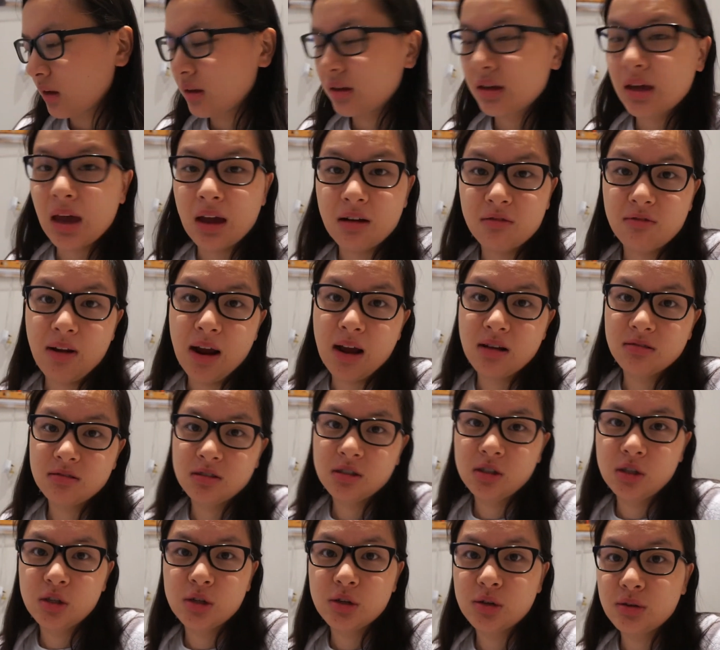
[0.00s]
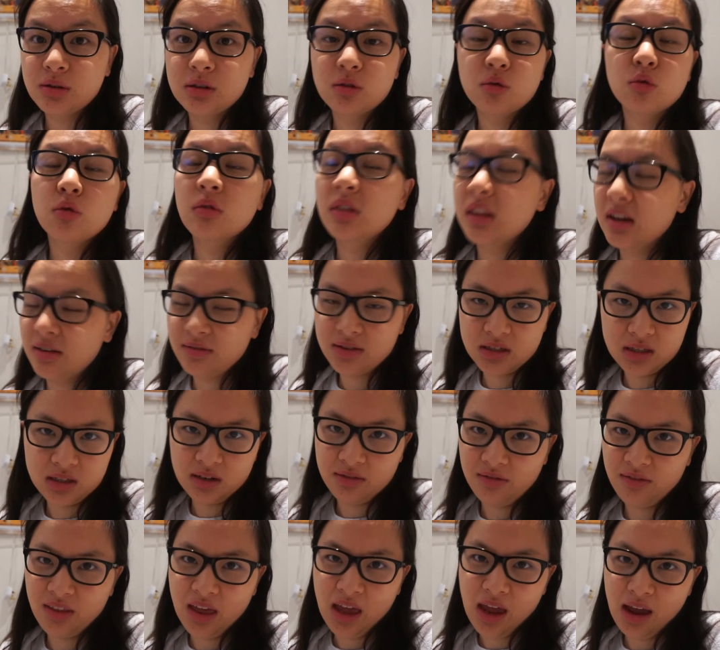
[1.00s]
get around to doing all the other
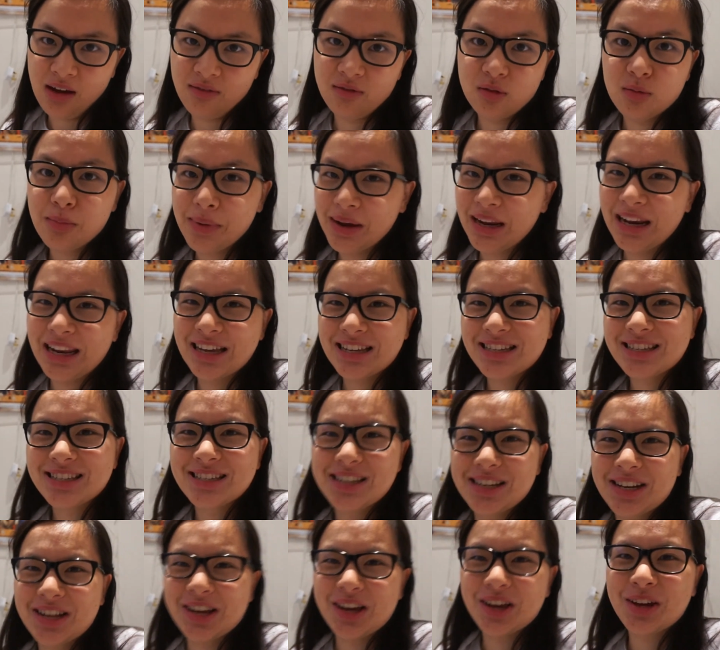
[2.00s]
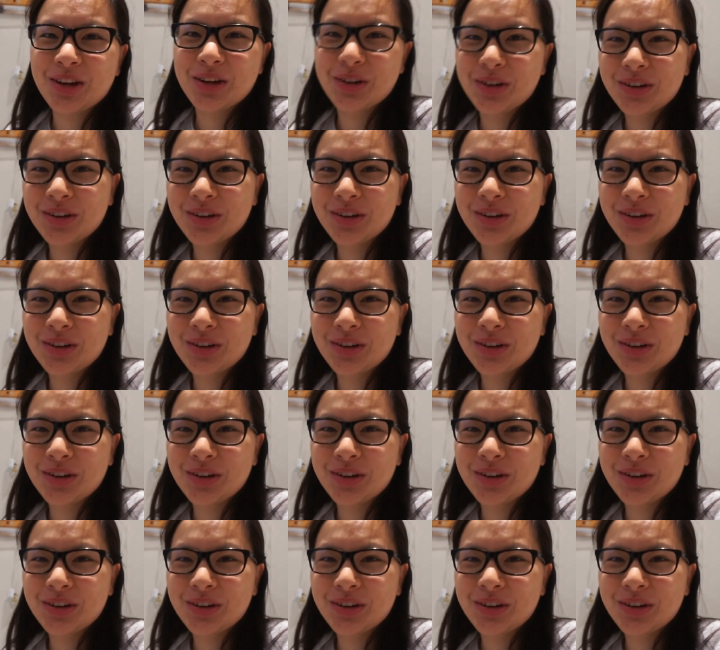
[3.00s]
stuff that I have on my list to do.